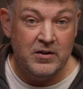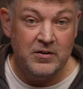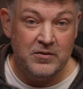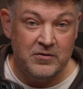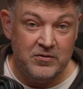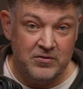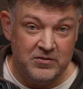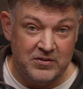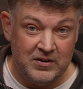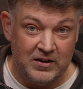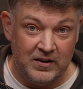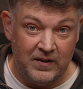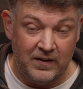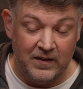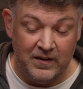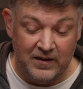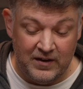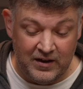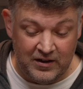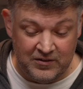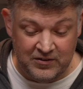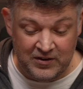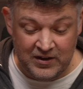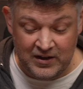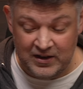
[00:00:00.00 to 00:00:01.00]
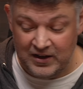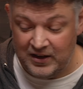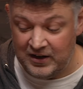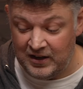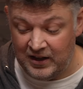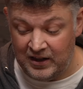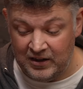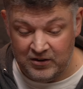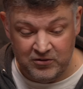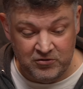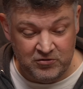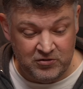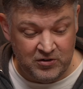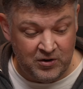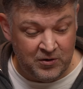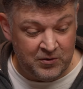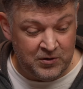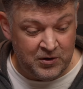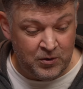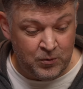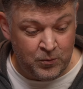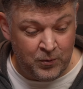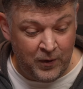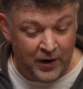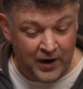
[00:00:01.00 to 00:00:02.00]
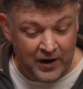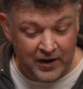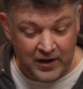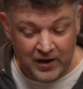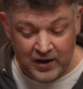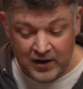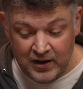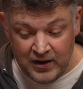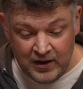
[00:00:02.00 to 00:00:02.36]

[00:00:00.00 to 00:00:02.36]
still a thing, and I'll show you why.